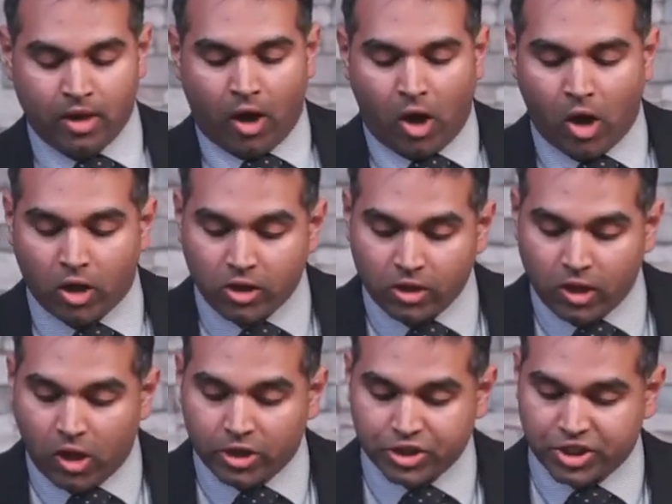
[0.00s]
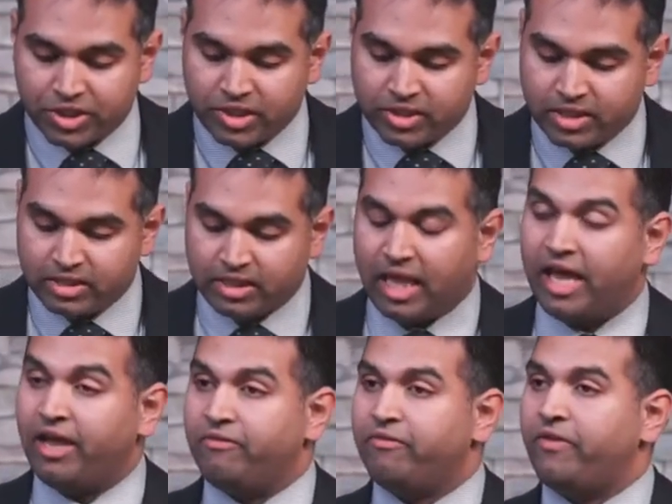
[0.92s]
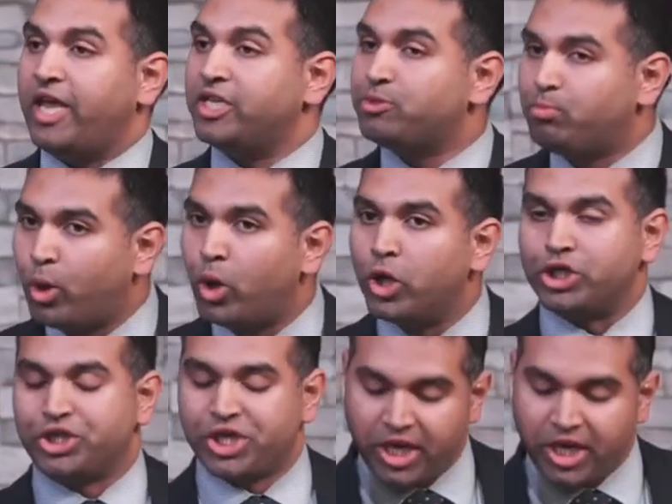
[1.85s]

All along Jesus' life, his push,